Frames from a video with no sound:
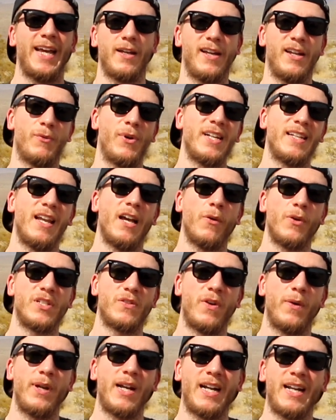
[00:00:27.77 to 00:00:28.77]
And right now it's
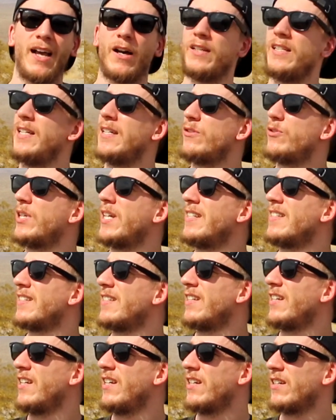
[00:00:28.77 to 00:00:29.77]
very cloudy as you can
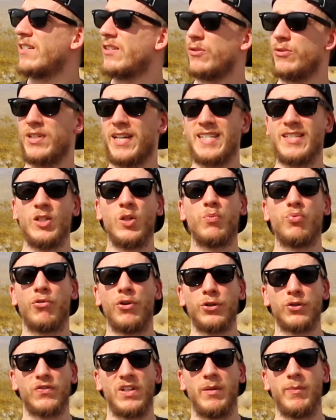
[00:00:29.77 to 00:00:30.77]
see here, so there's no
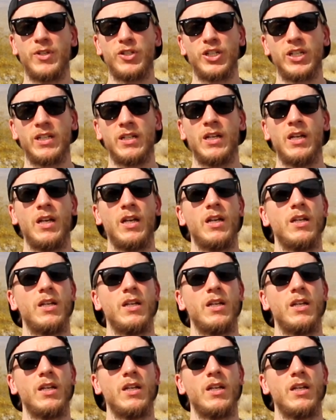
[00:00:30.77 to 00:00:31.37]
point of imaging.